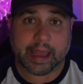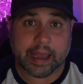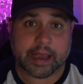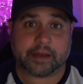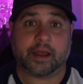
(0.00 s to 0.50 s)

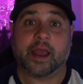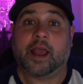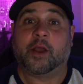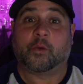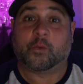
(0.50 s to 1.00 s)
and
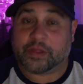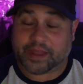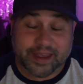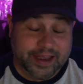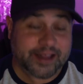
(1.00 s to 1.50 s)

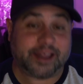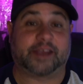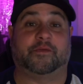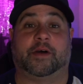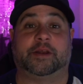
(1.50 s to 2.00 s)
within
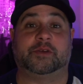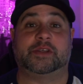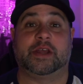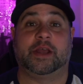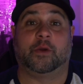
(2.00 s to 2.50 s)

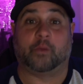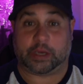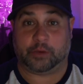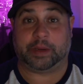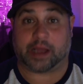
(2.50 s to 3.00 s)
Clickfunnels,
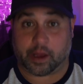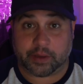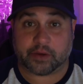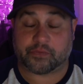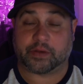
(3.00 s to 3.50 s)
when you
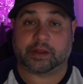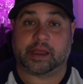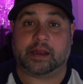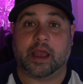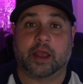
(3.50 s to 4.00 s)
become an
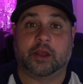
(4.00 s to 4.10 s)
affiliate,